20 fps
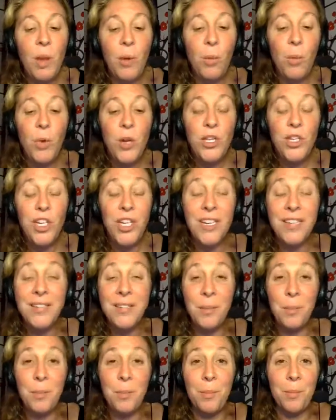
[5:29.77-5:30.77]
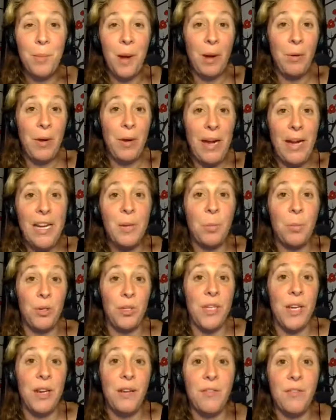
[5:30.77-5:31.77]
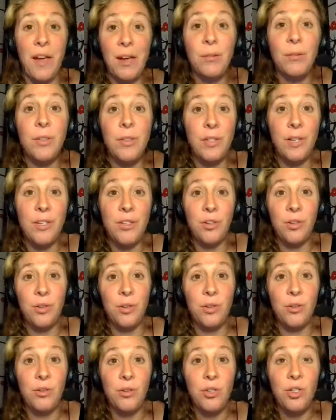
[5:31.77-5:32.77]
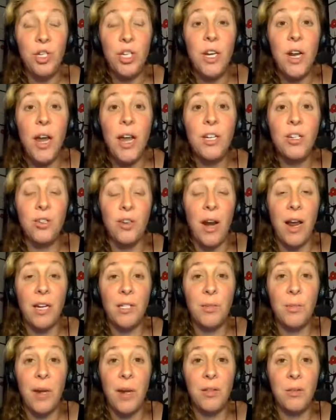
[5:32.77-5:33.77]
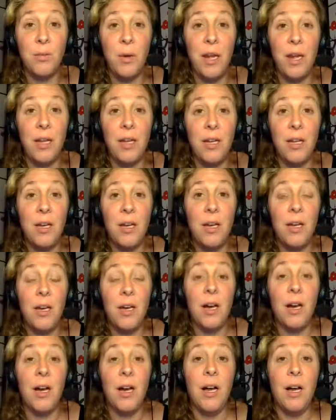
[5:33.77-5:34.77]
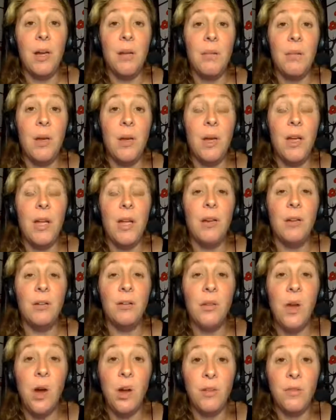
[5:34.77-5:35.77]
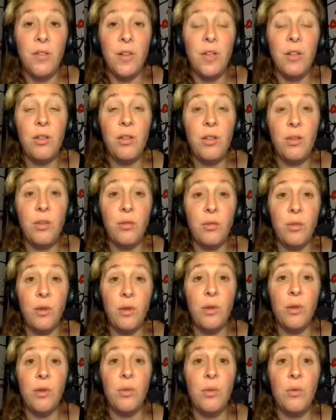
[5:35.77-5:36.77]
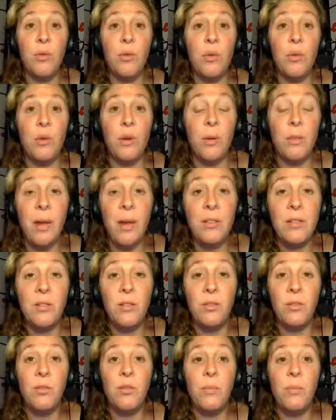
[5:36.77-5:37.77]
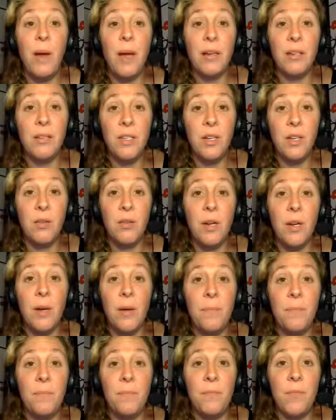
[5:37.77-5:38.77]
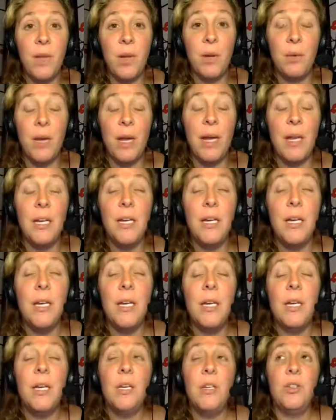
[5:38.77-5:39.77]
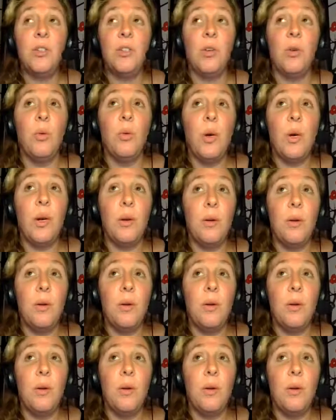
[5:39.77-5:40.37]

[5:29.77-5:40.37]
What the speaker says: which is about 80% found in your GI tract, by the way, and a lot of it through commensal bacteria. Okay. So